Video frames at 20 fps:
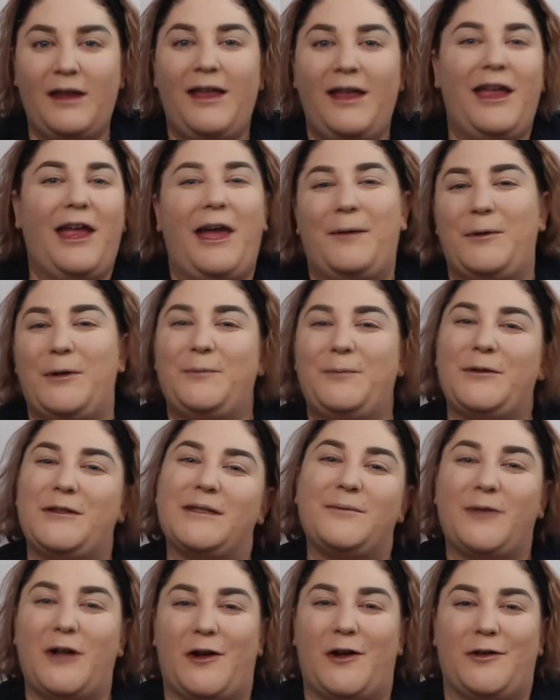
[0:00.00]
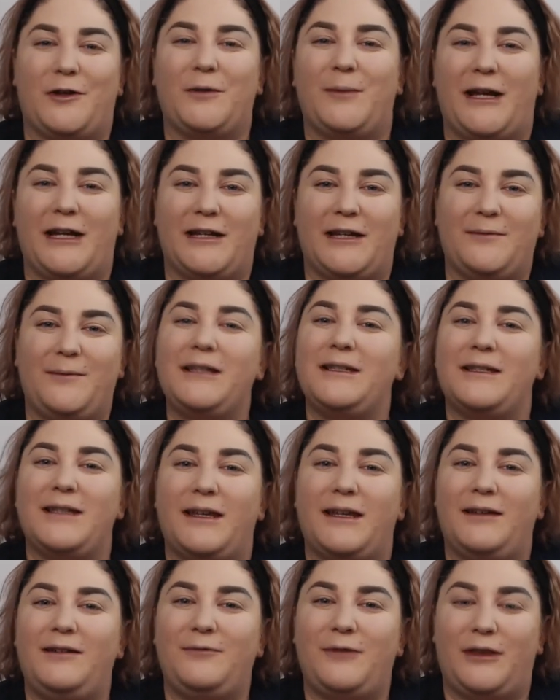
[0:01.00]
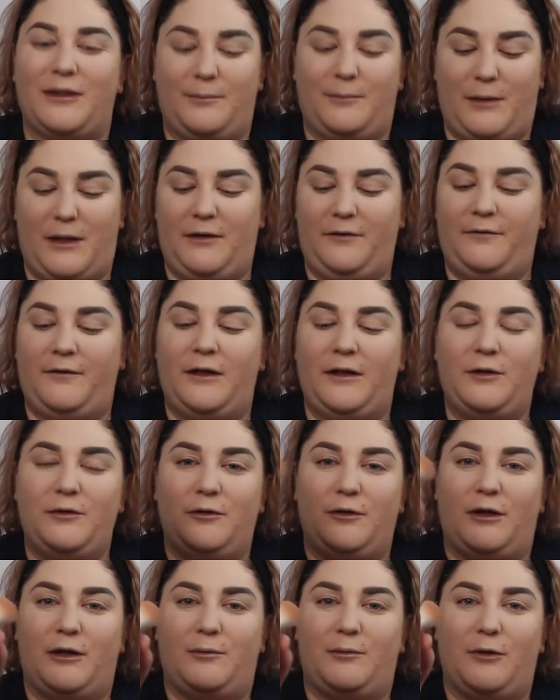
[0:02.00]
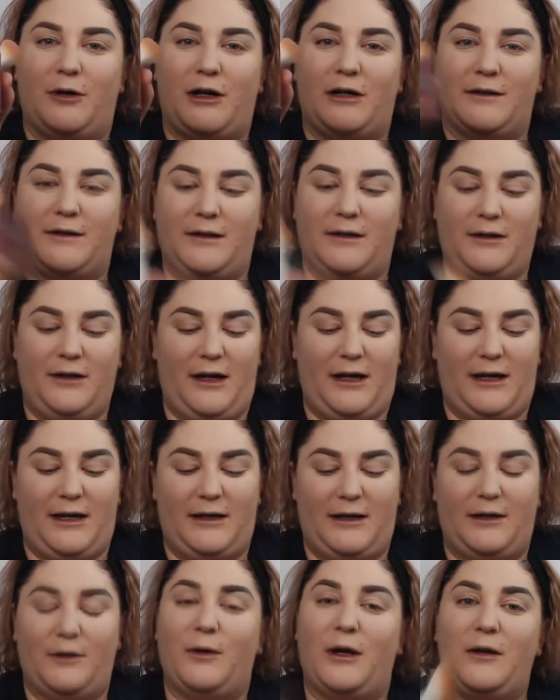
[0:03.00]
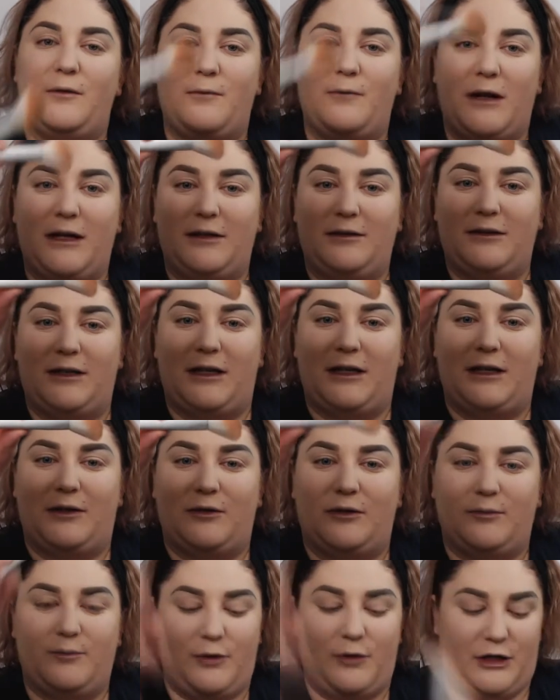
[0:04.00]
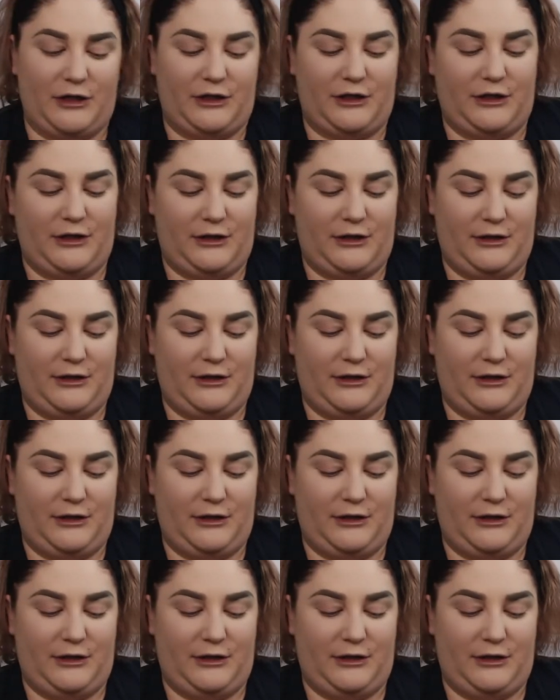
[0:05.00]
I'm going to put some color back in my skin with the Benefit HOOLA bronzer and a Wet n Wild angled brush.